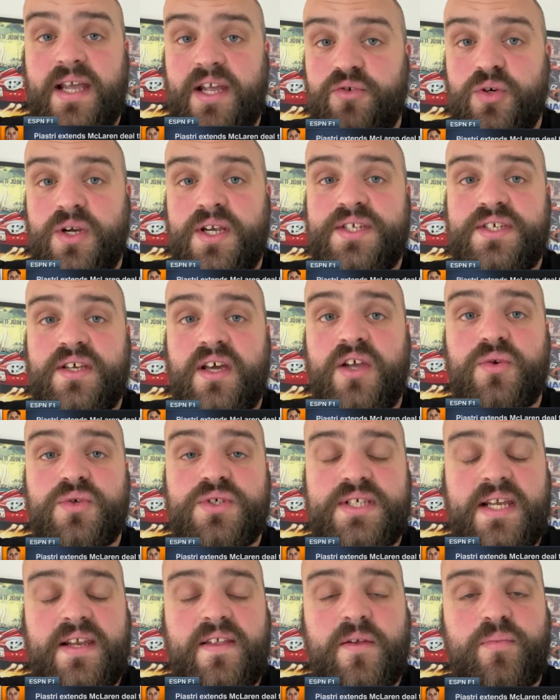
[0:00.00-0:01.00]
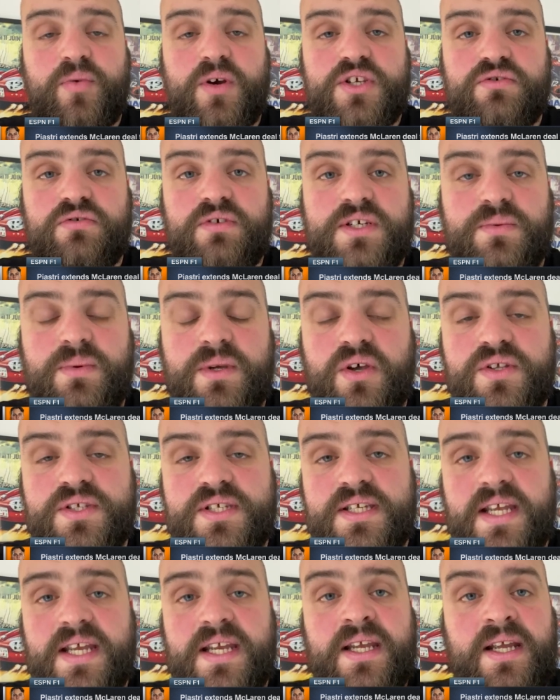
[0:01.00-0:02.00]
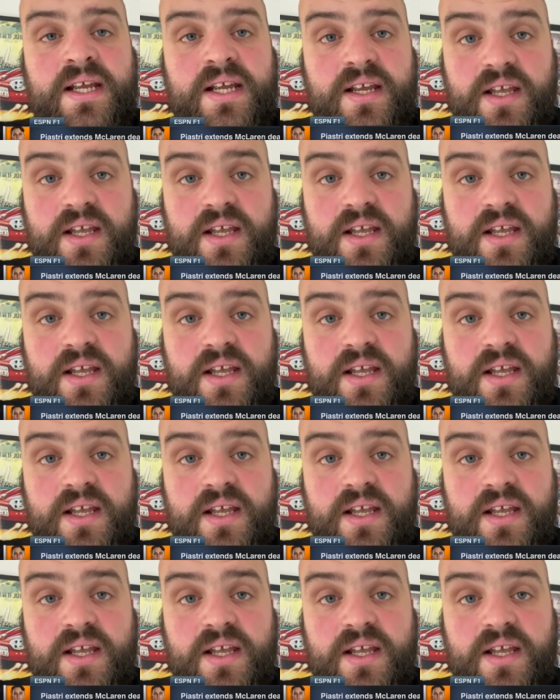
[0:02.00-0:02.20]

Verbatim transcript: Andreas Seidl said in the press release we got today,